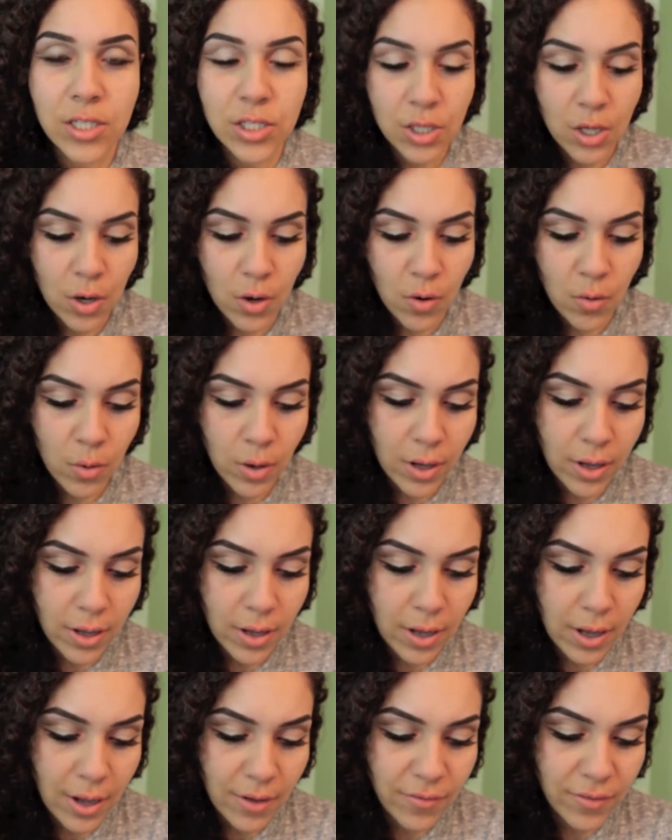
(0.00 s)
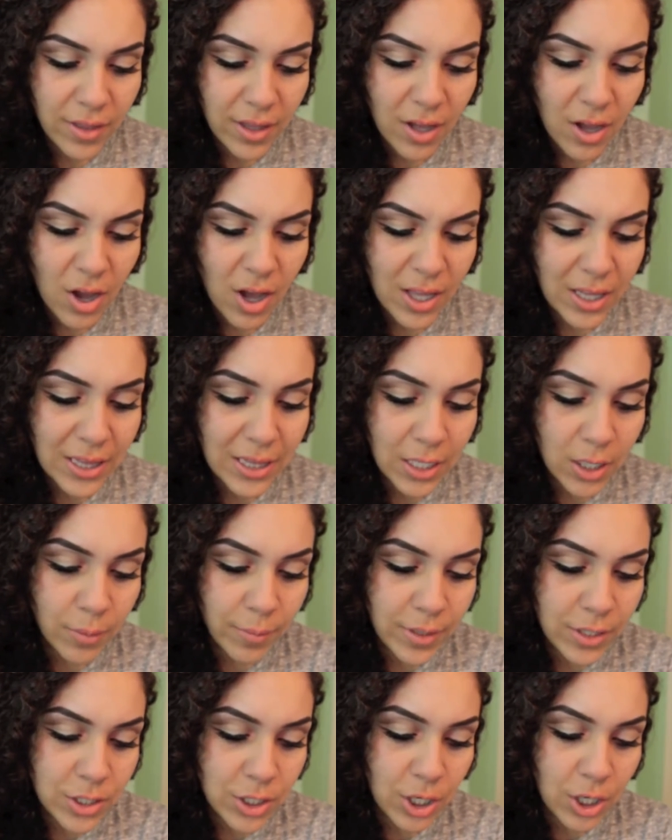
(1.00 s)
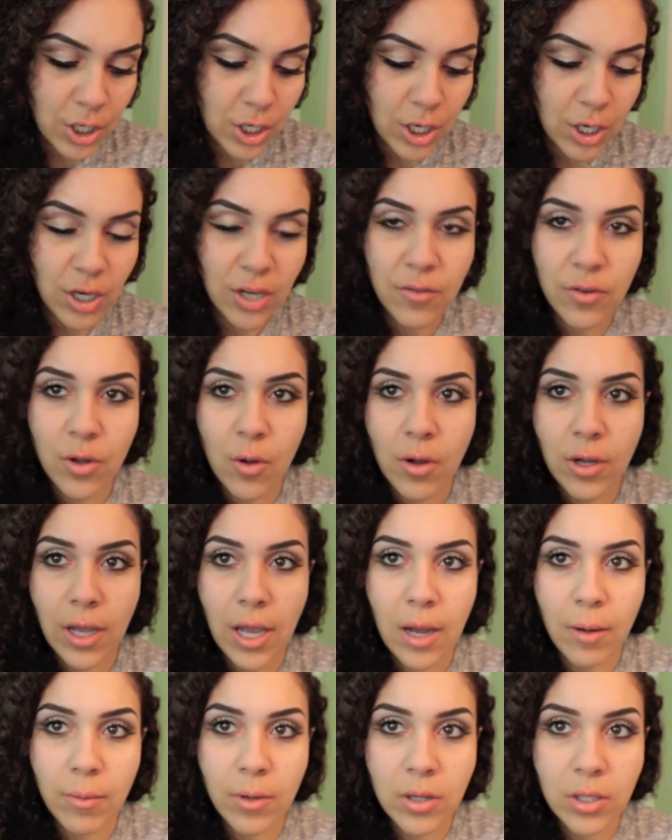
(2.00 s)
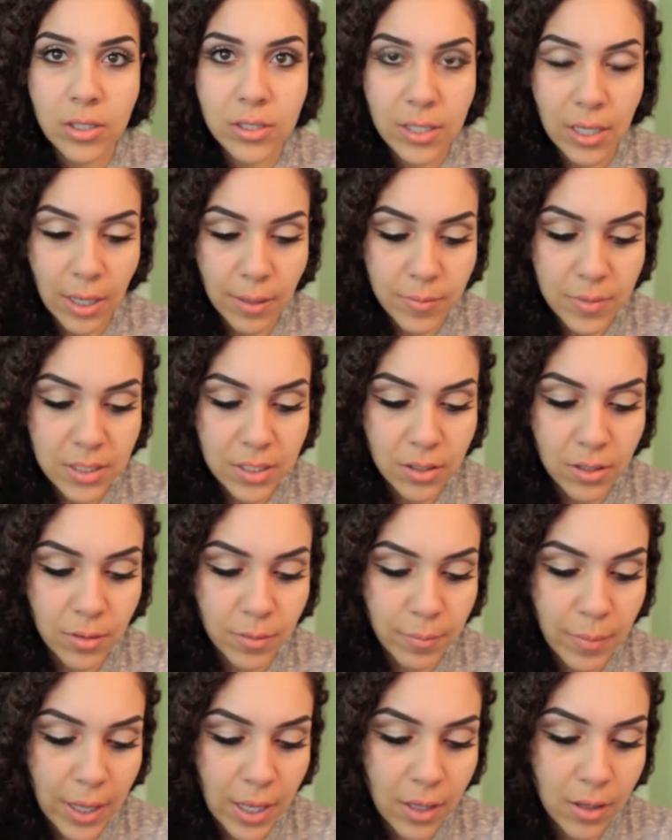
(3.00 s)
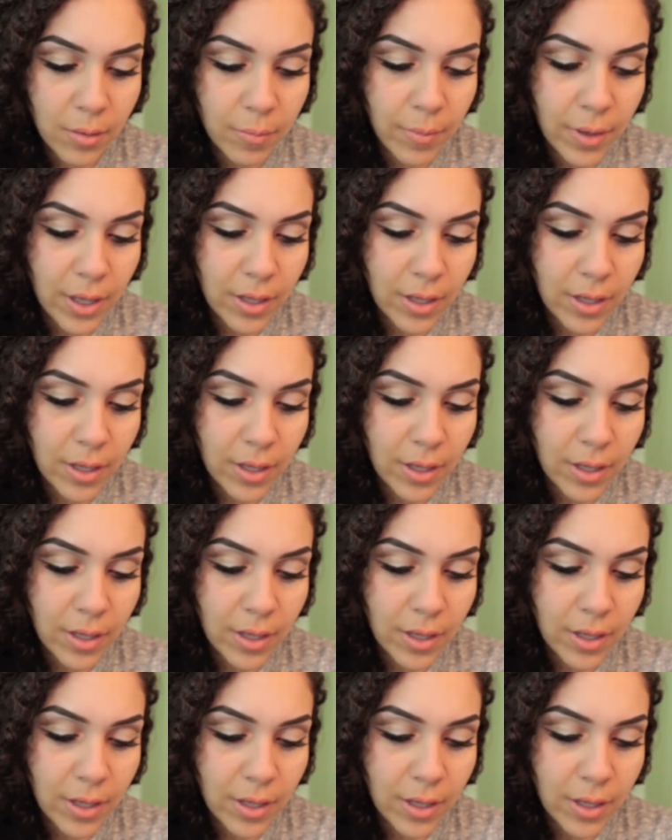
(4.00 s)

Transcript: so I feel like I got a little bit darker, even though on camera it looks like I'm still pale.